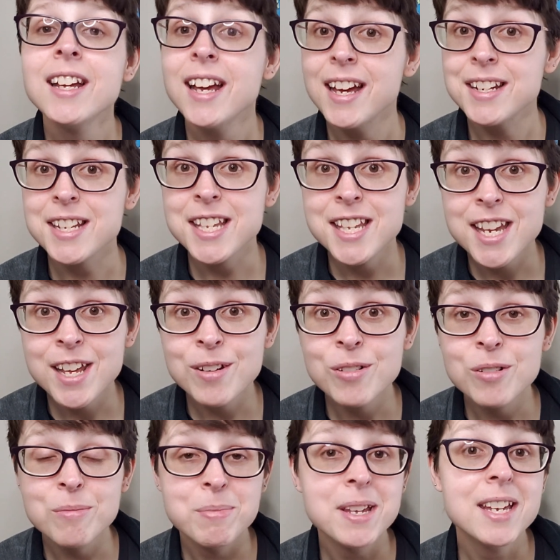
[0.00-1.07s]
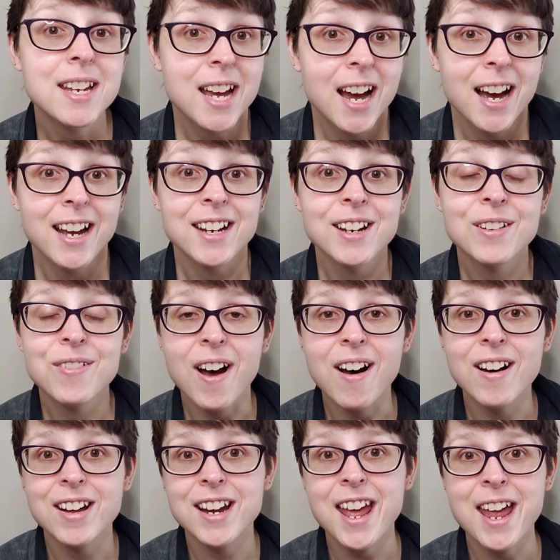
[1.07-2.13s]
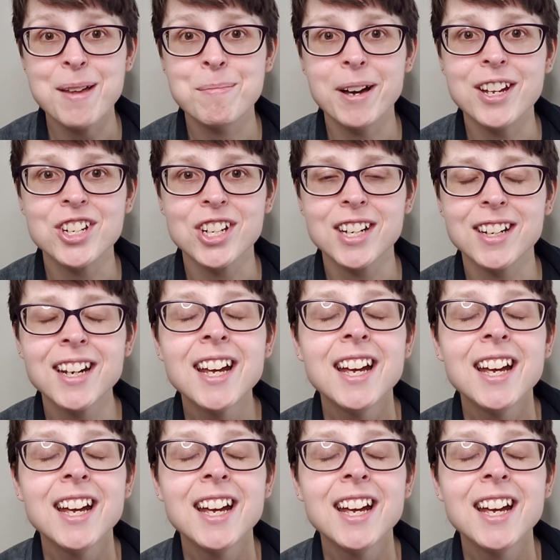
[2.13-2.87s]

and still be kind of on a budget.